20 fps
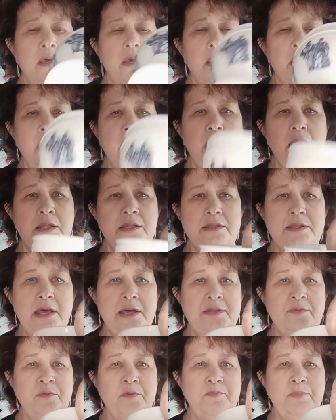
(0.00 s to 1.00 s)
And
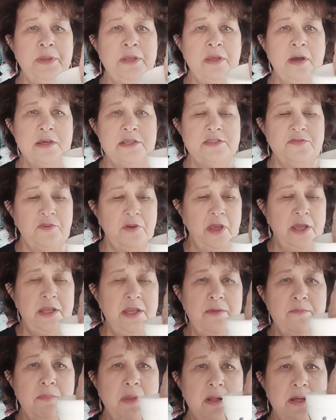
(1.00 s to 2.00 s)
that would be nice for any
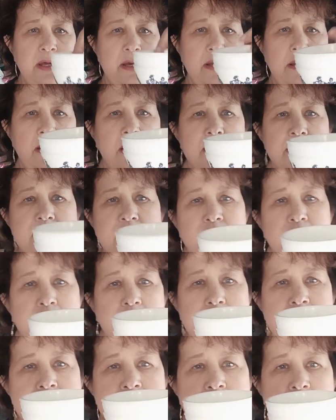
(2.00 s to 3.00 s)
milk glass
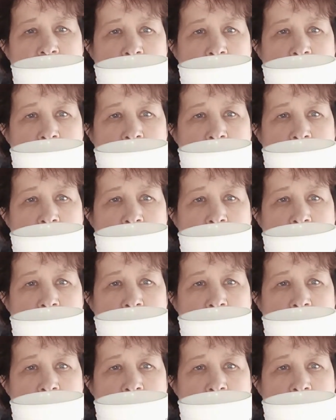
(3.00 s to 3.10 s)
collector